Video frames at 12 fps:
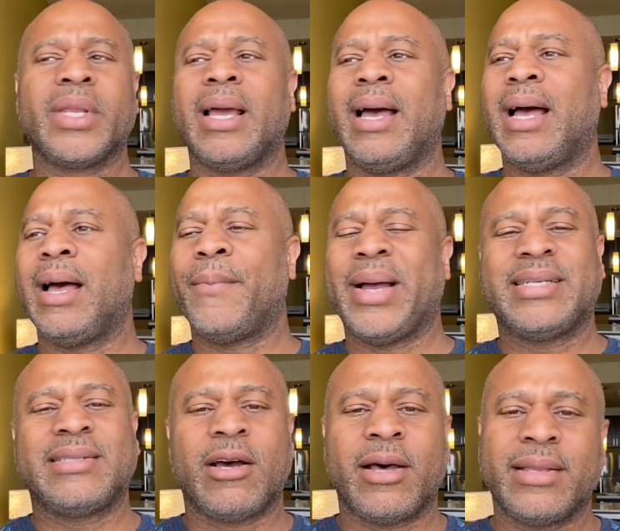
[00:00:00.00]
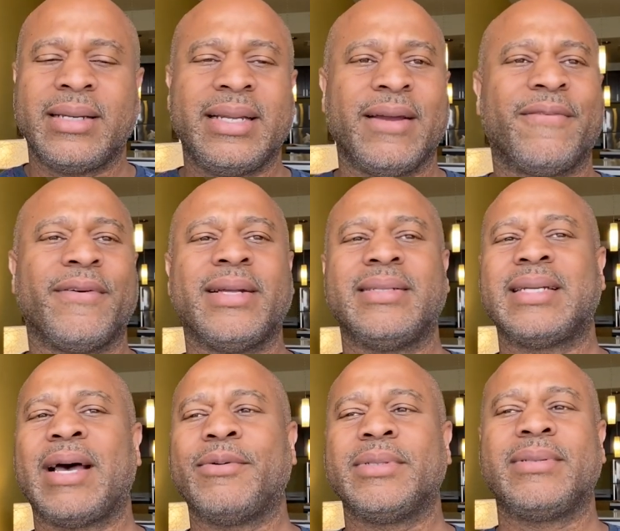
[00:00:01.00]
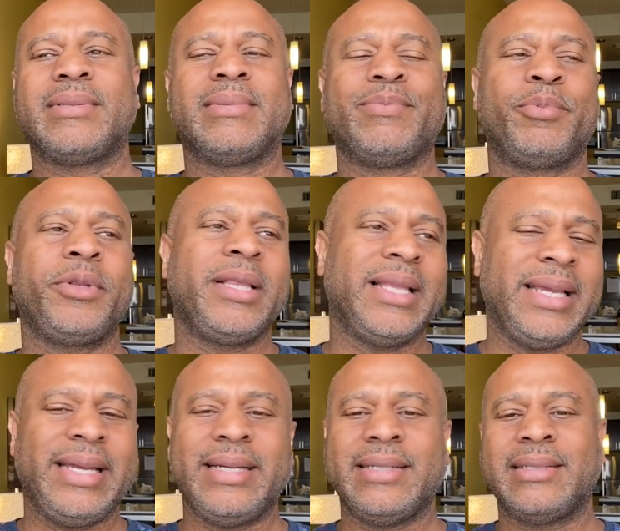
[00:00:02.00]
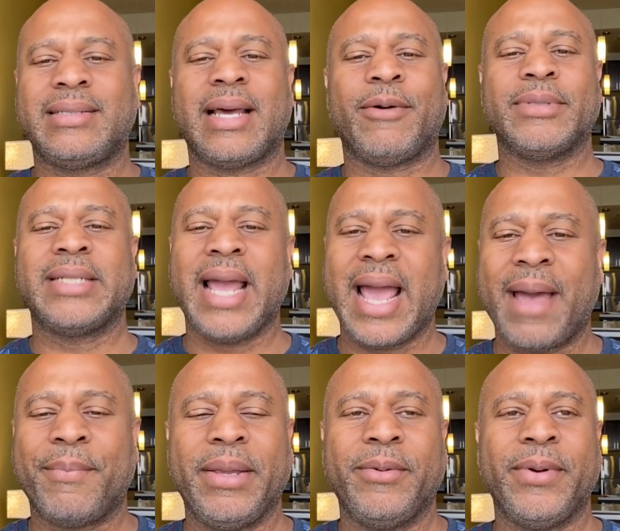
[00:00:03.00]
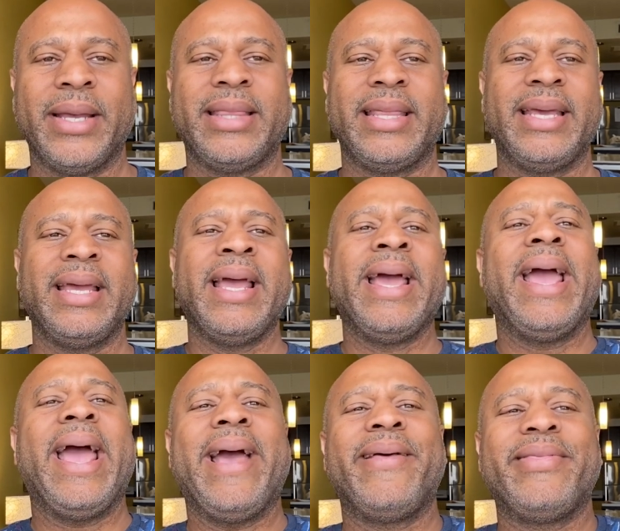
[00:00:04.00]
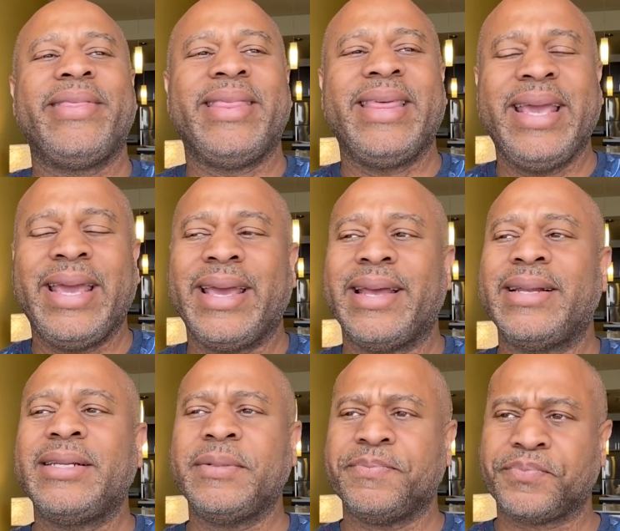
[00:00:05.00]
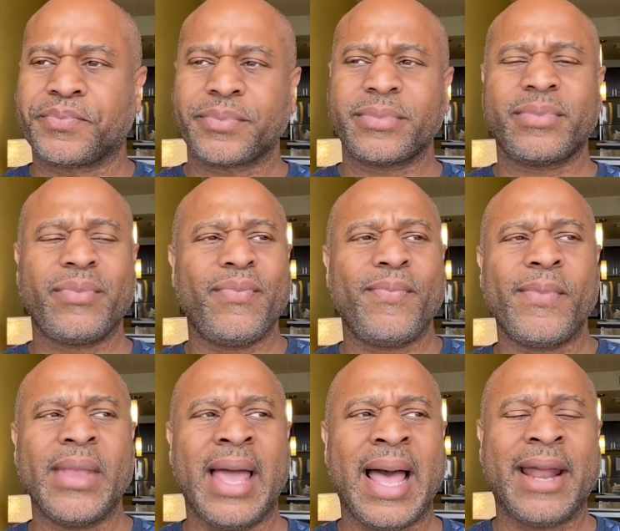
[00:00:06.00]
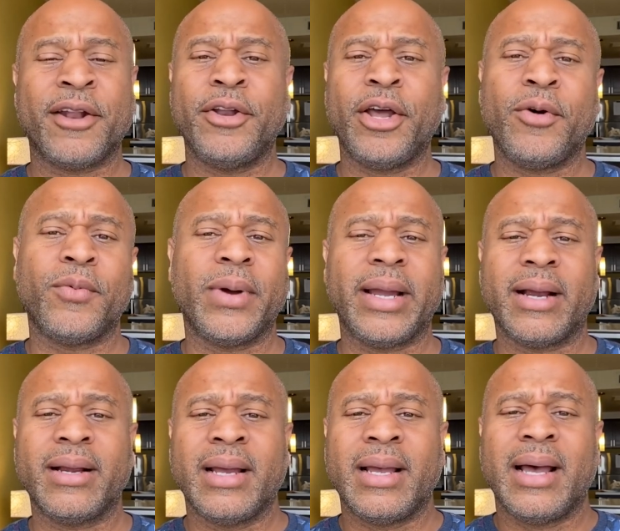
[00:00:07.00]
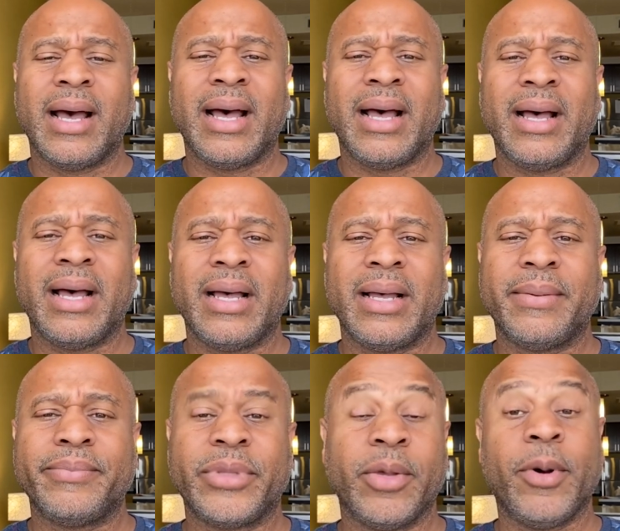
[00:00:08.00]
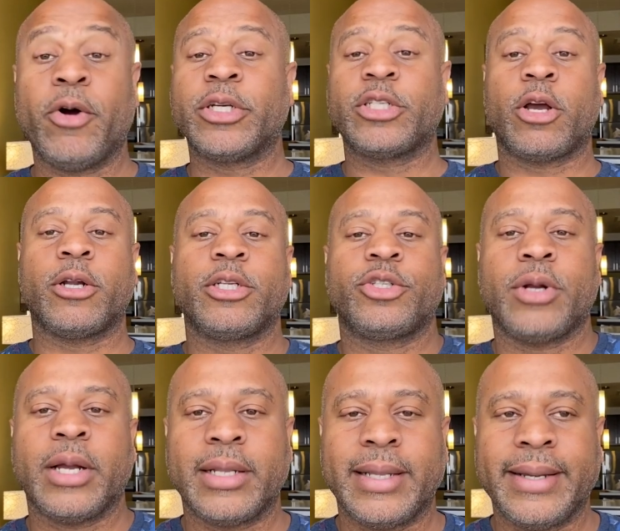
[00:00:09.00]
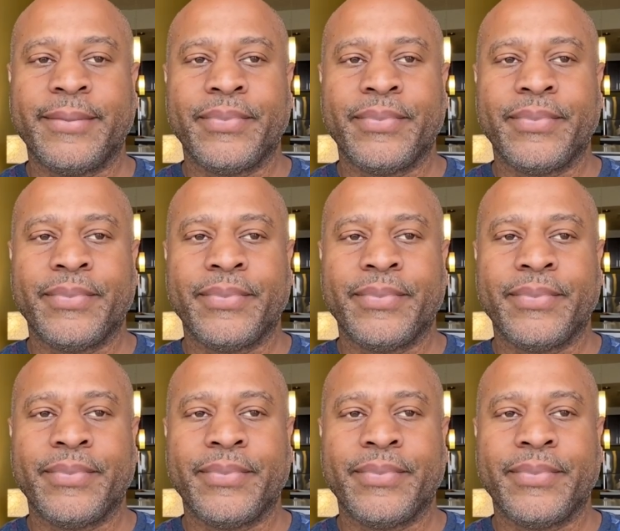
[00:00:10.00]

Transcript: I saw the difference. I was pleased. I was happy with it. And then out of nowhere, the mower started struggling.